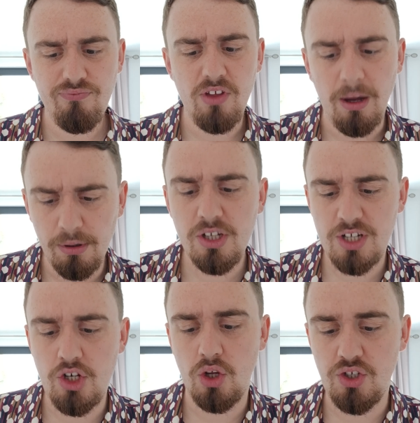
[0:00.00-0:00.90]
I'm going to say
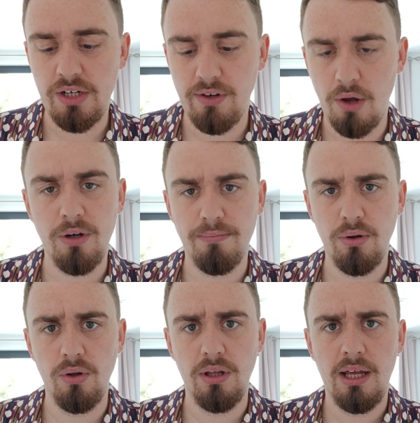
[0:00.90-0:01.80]
John Cena and Logan
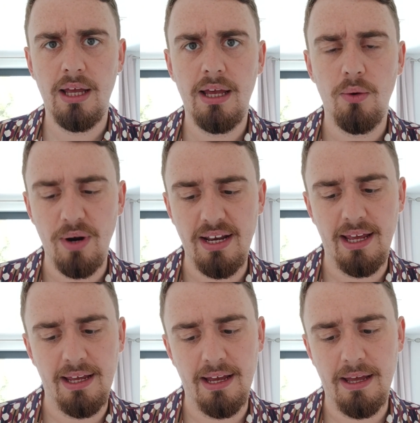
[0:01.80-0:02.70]
Paul win
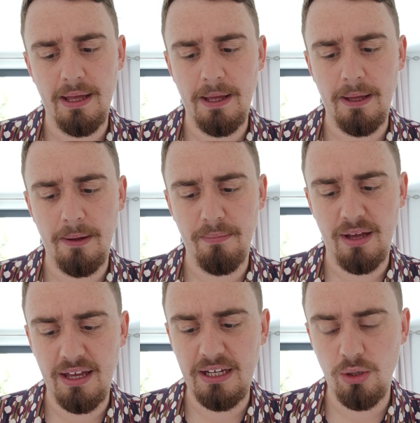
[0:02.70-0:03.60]
here, a
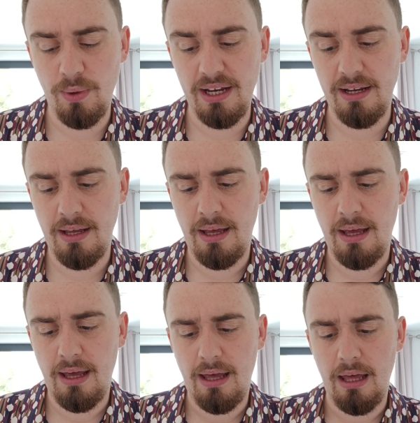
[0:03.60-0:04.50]
heel win.
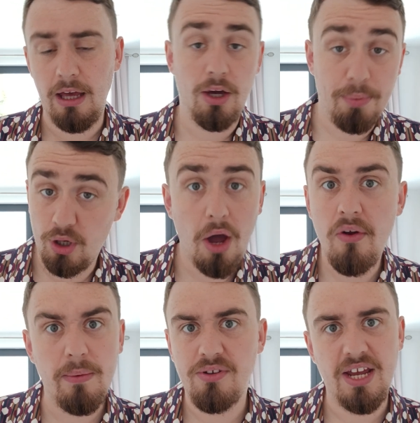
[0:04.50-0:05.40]
But Cody
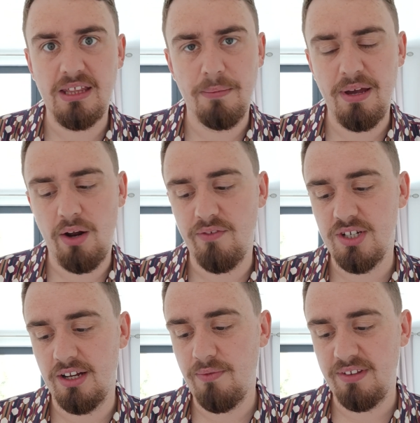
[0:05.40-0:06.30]
won't take the pin, obviously.
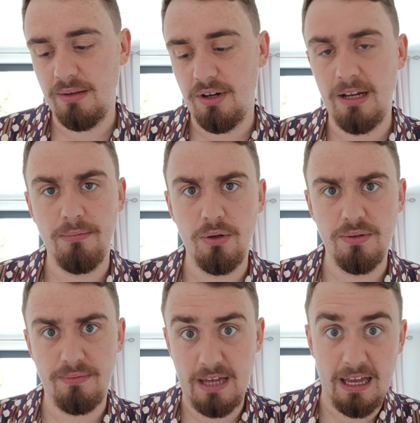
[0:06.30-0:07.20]
I don't think they want him
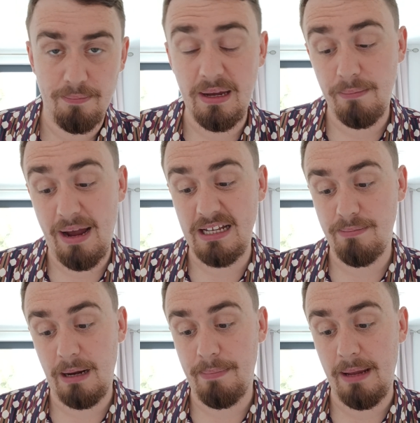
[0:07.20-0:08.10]
getting a pin
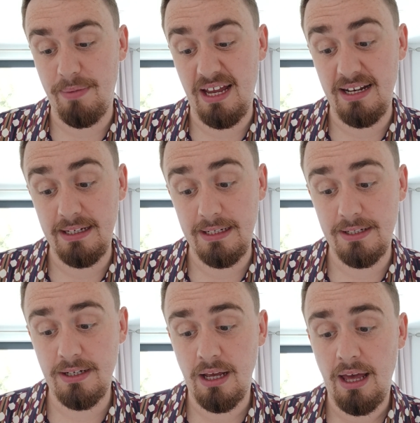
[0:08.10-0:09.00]
back-to-back
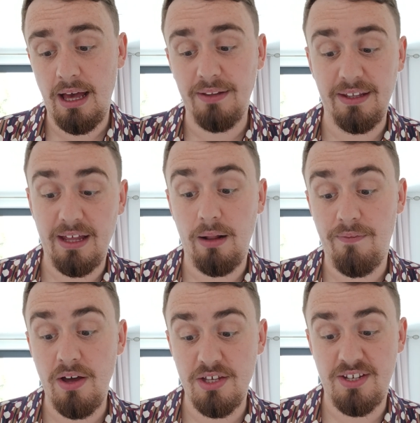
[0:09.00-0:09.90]
PLEs. And then that'll
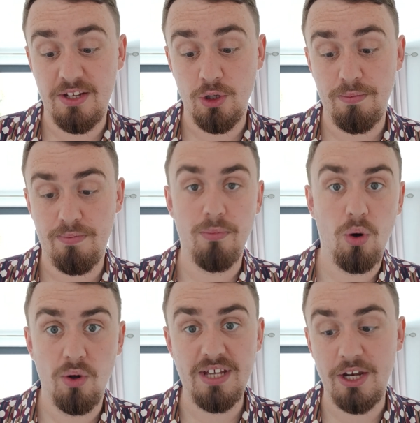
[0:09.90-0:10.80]
further set up
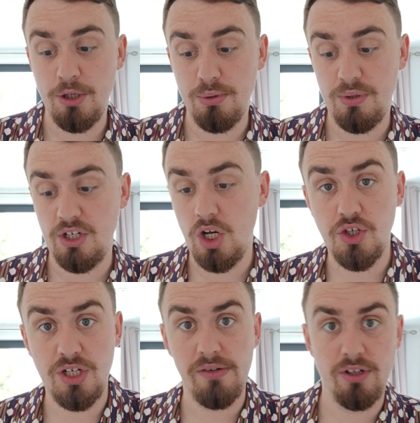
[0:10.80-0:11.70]
more tension between John
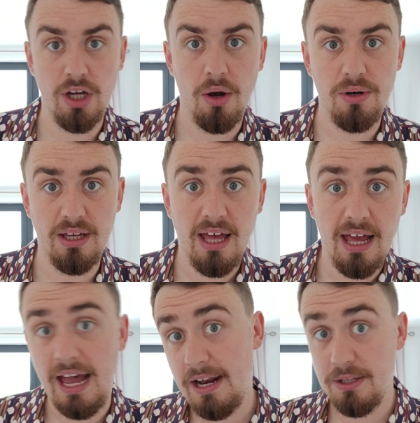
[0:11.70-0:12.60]
Cena and Cody
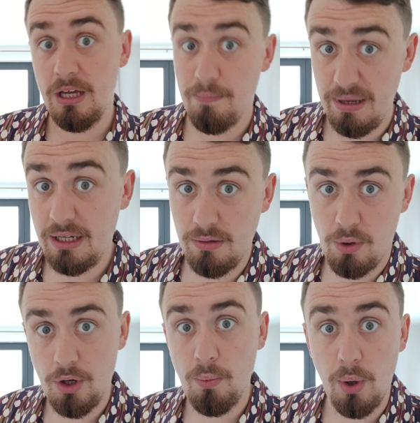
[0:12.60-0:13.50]
ahead of their big
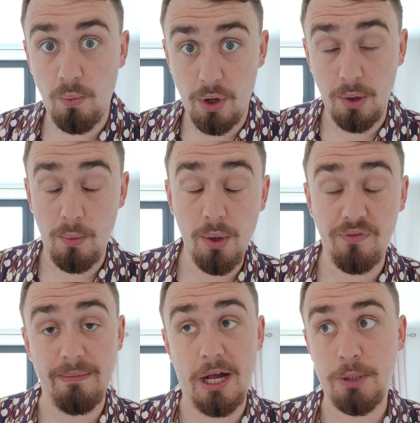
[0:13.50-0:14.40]
one-on-one
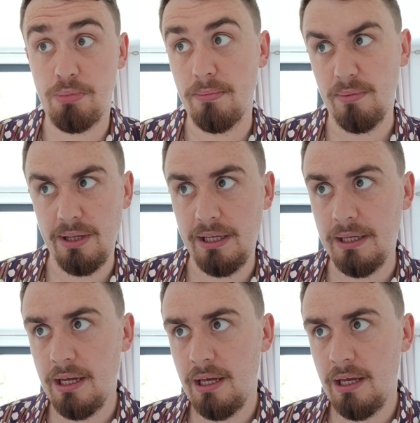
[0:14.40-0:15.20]
rematch, probably